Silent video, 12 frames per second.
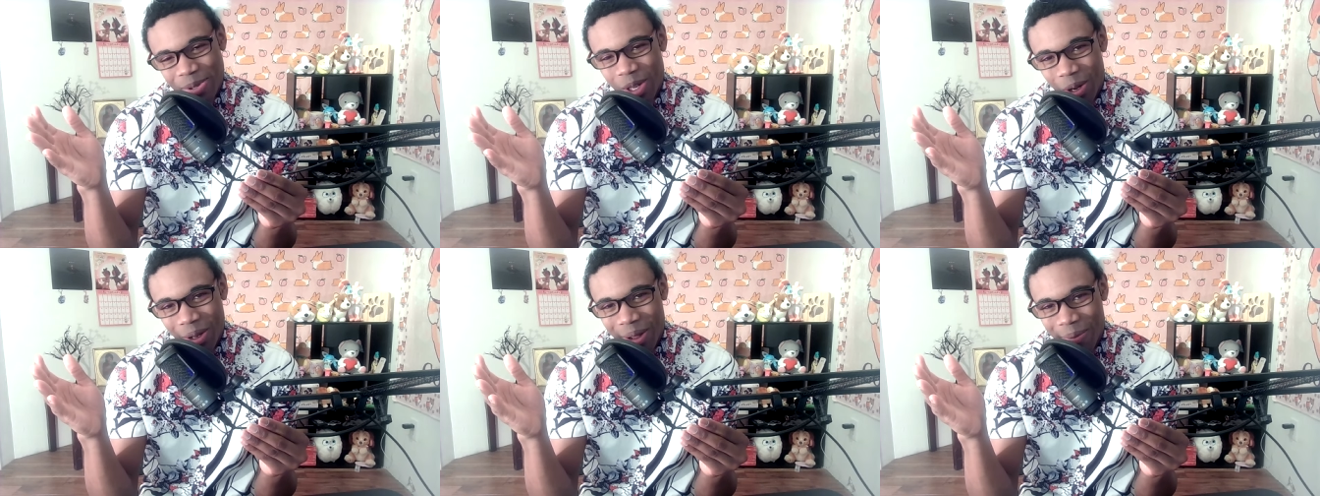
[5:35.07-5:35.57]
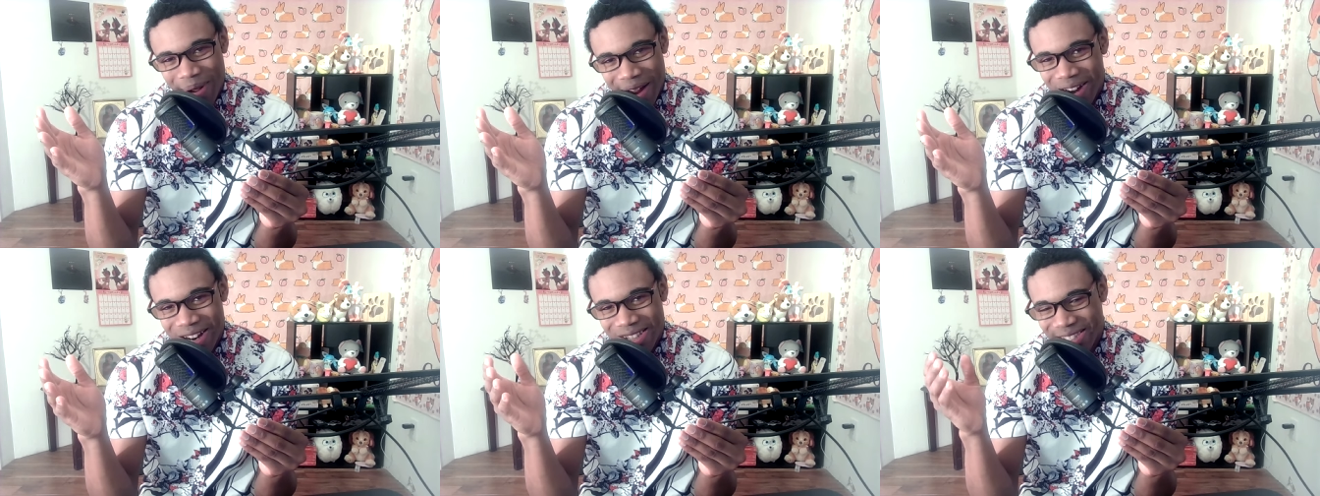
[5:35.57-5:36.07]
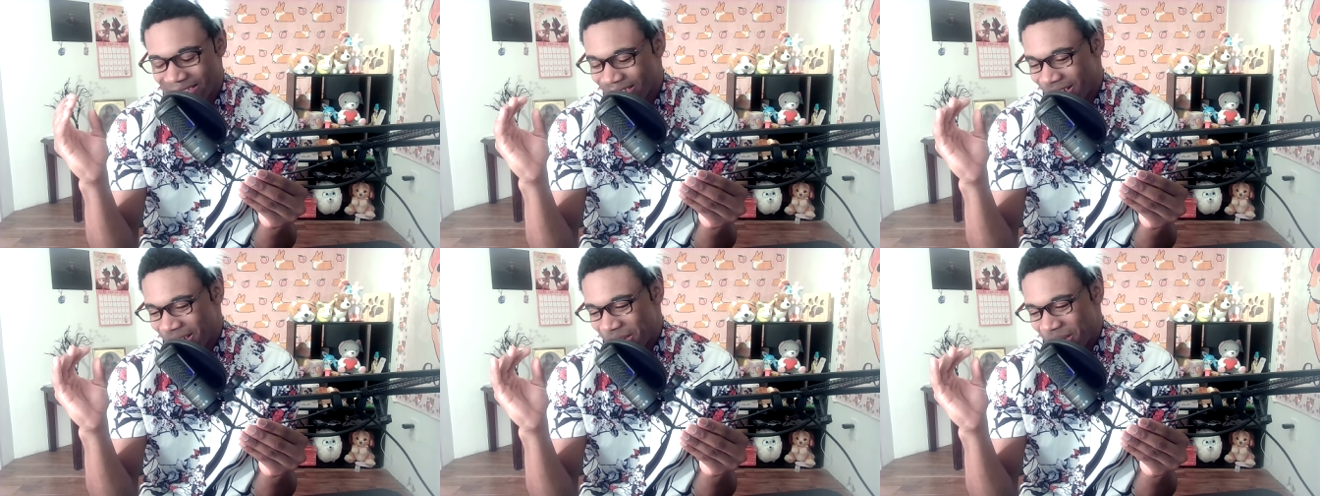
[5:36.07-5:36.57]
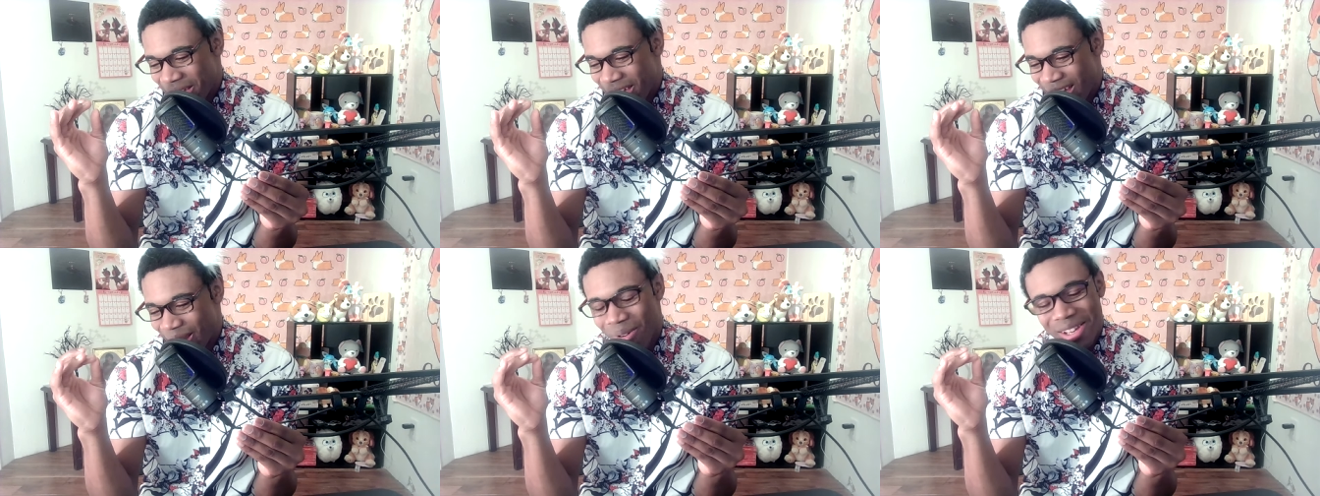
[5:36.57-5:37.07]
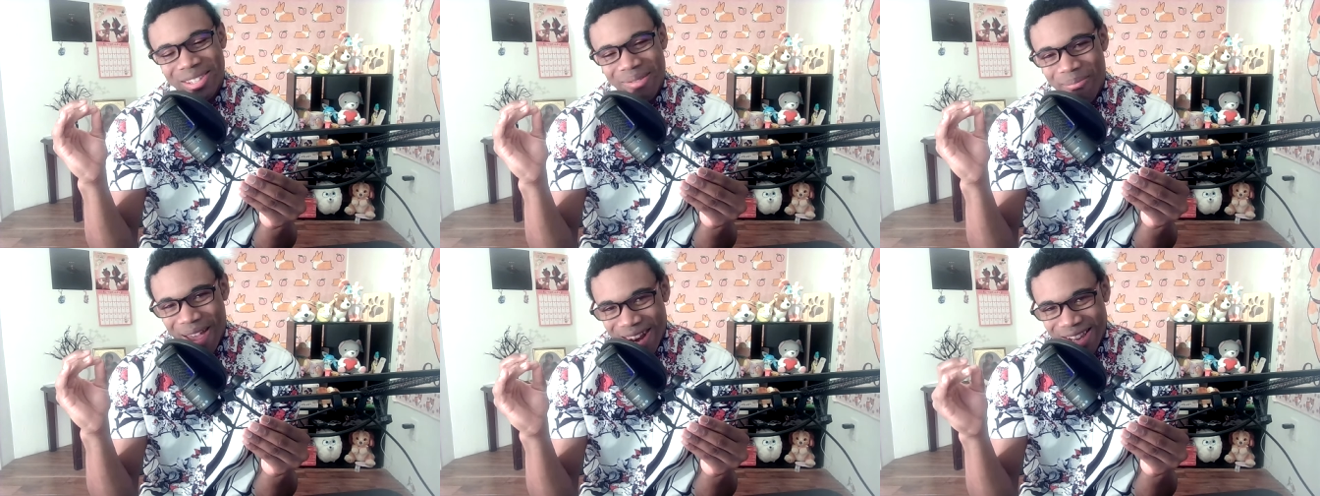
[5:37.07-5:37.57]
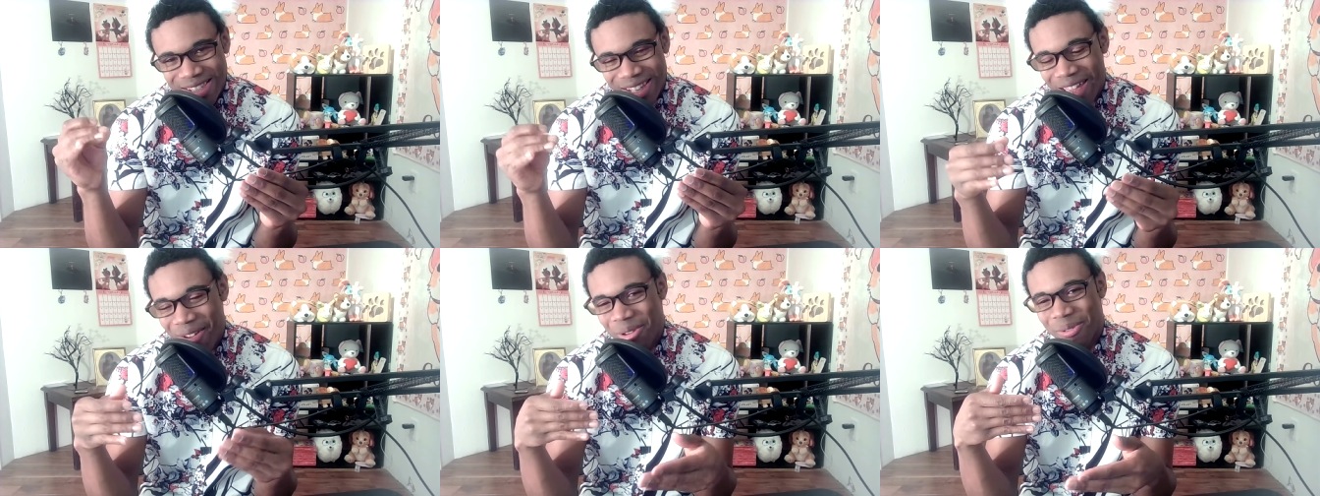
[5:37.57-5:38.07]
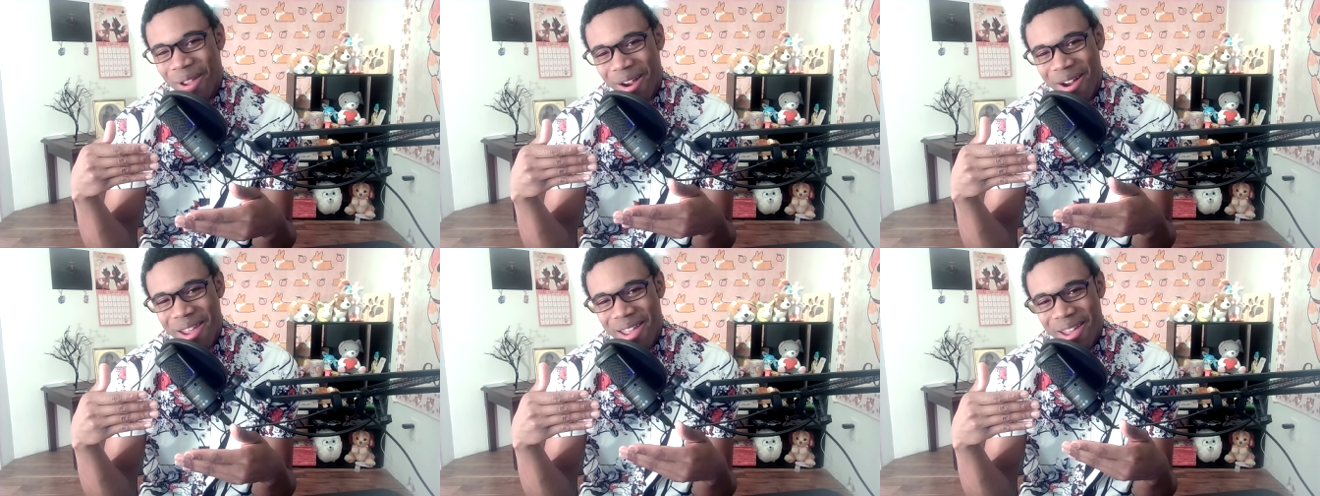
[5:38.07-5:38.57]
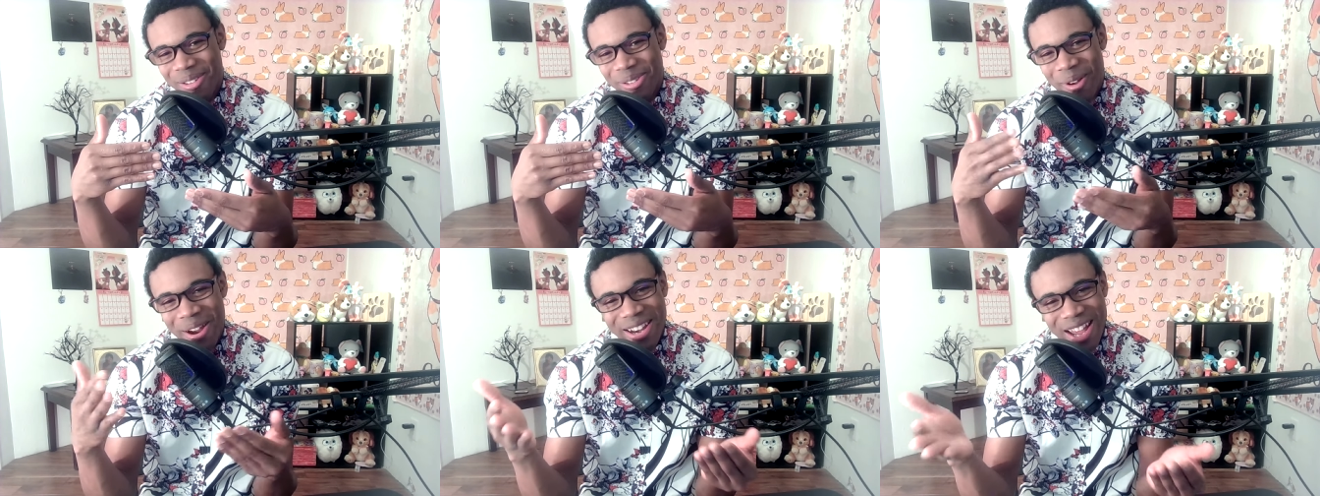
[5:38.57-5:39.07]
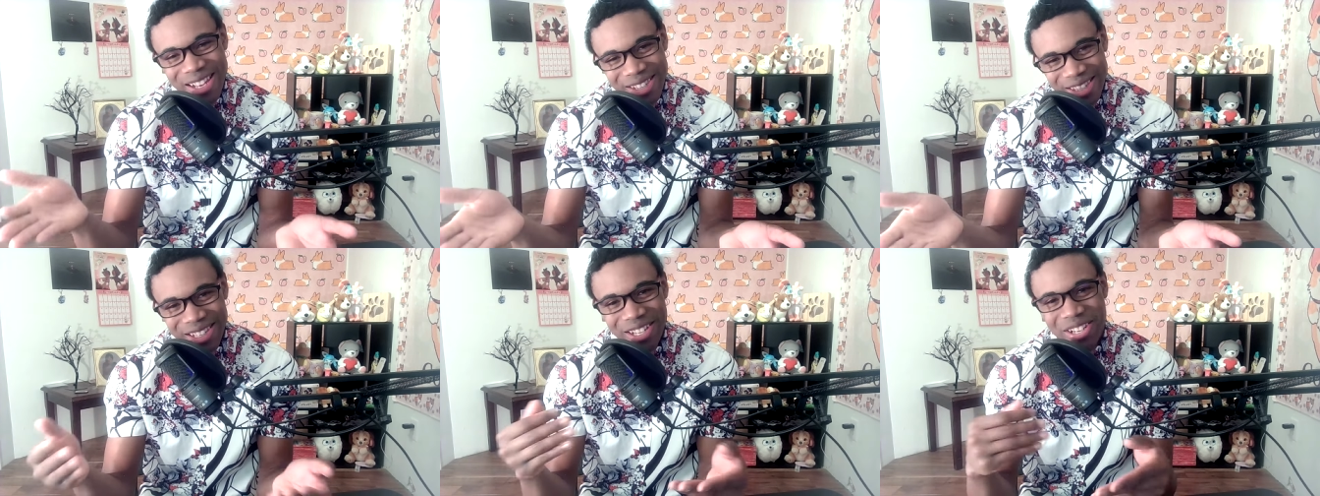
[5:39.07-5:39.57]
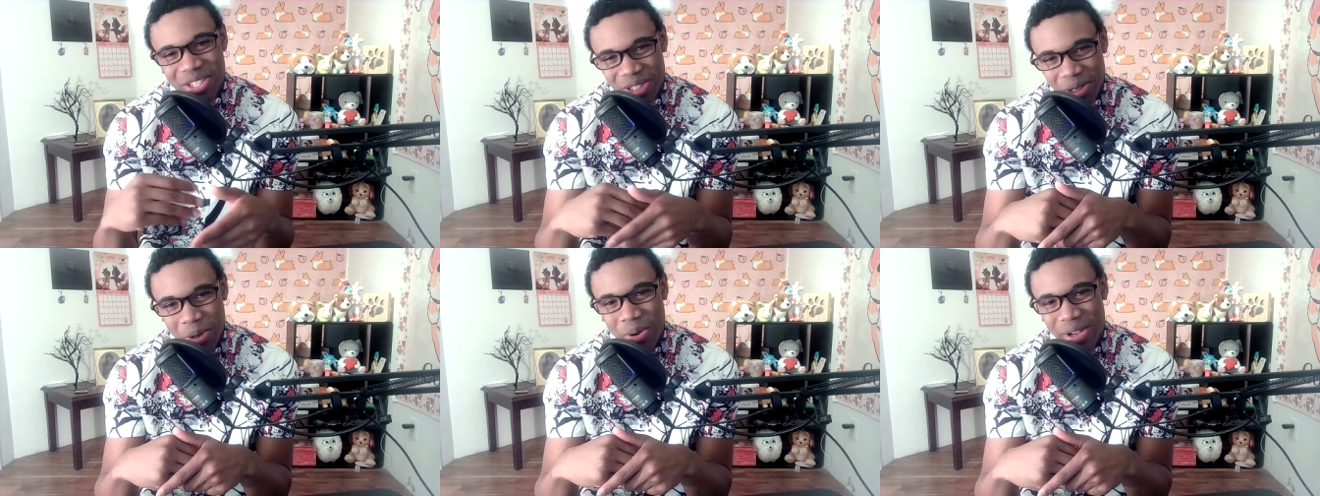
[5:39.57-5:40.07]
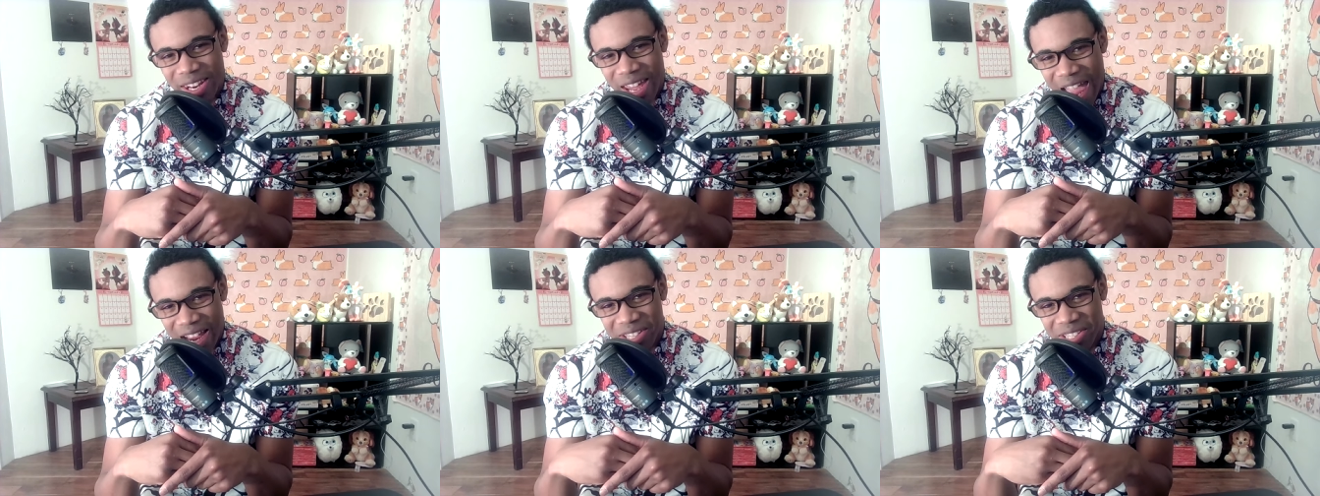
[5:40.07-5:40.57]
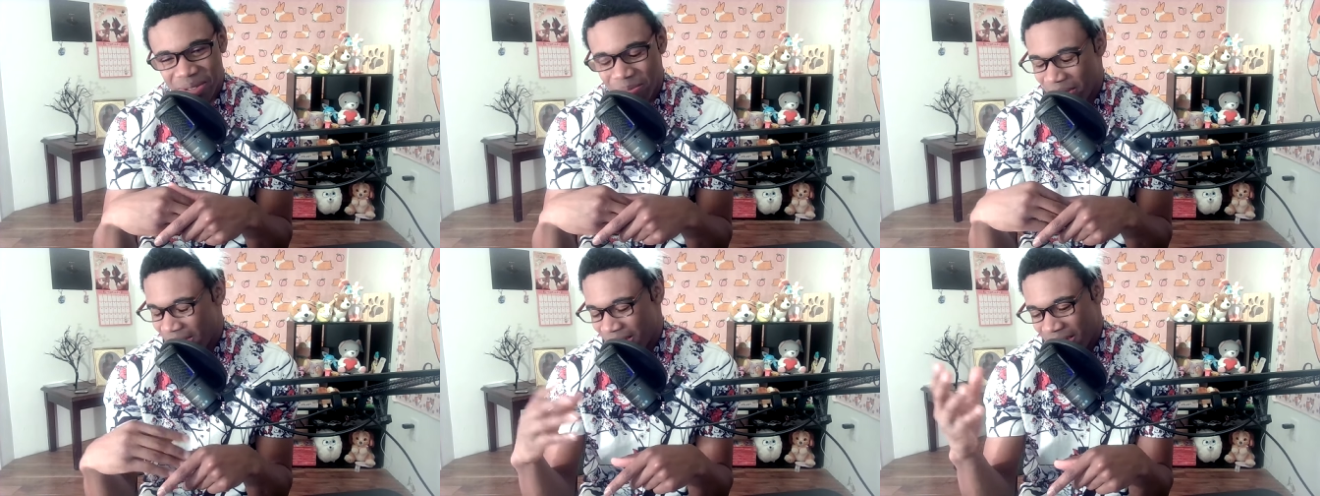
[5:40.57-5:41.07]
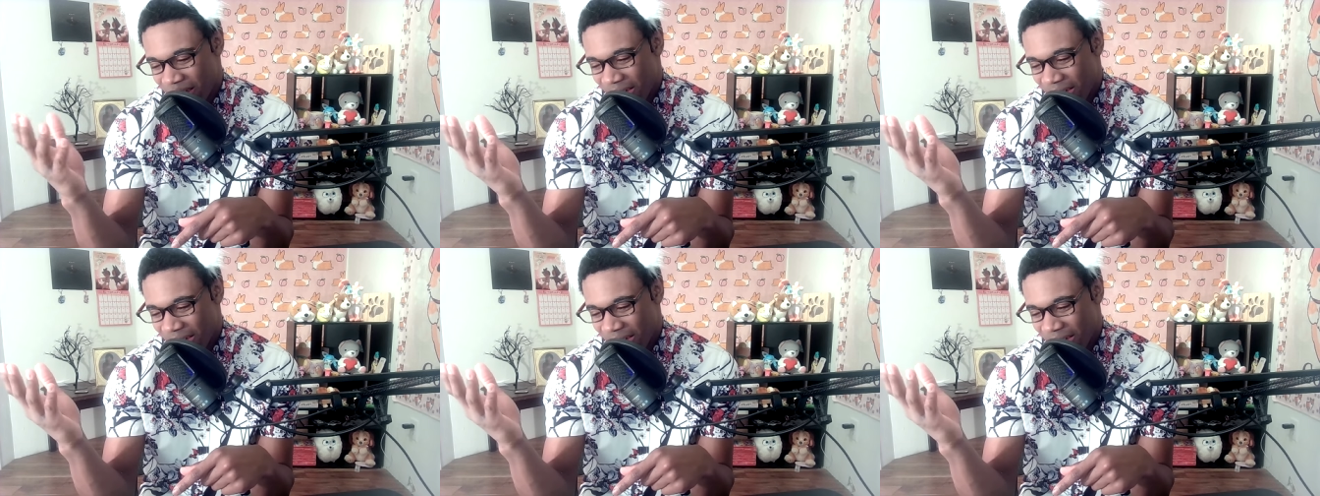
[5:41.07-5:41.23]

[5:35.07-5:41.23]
whole appearance it wasn't menacing it was very it was very nice to see the suit in action but